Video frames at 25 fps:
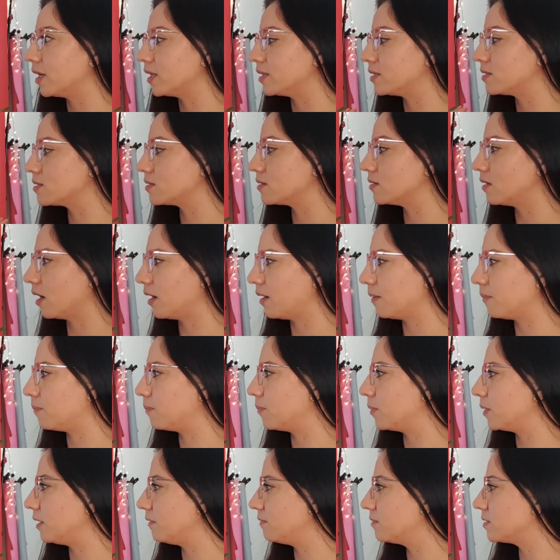It's, I
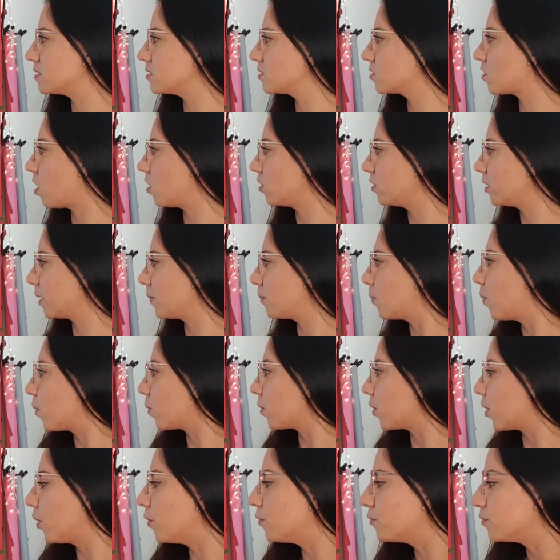believe this is called like
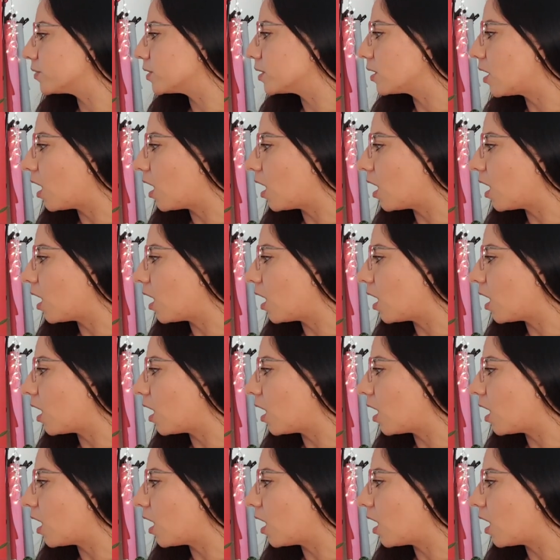pour over